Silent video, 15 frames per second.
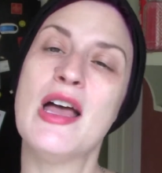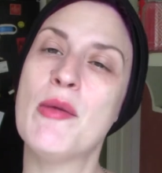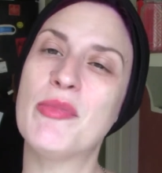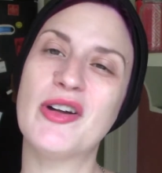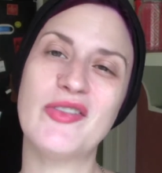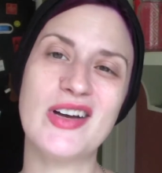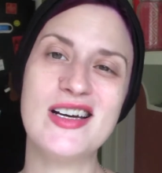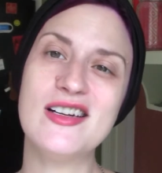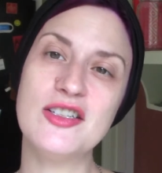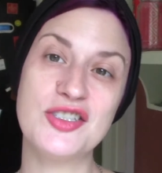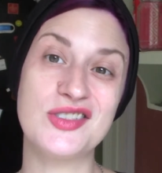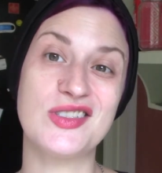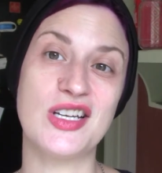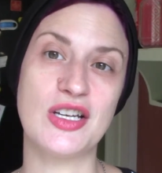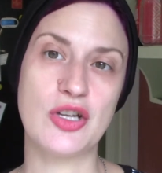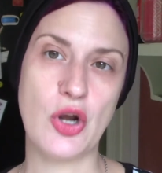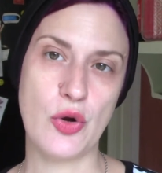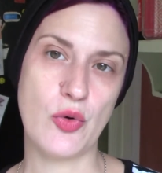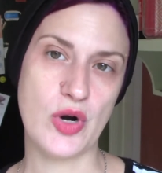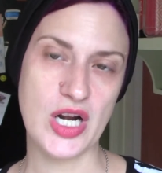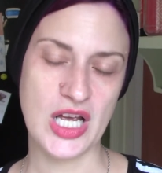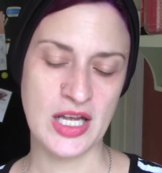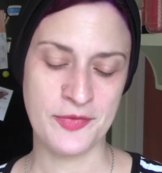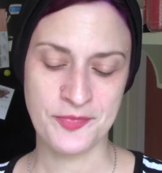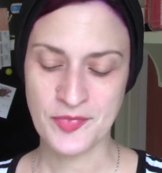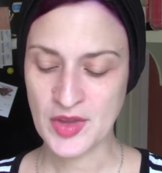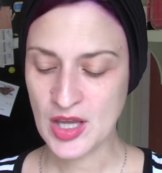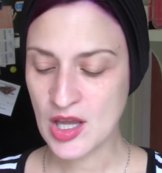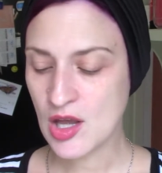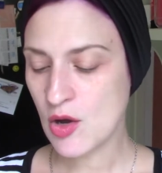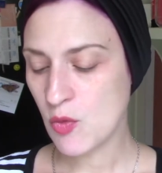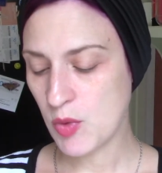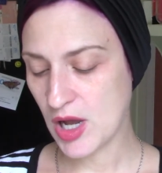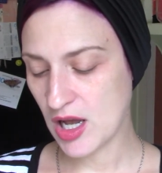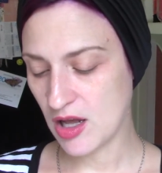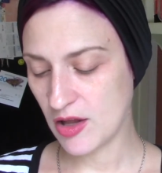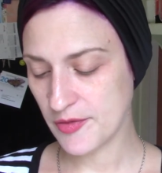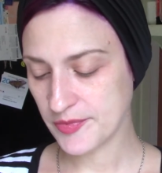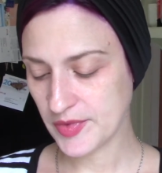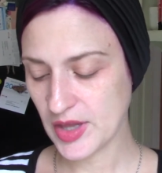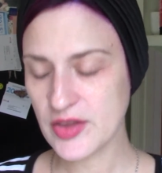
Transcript: but I've kind of just ignored it. Well,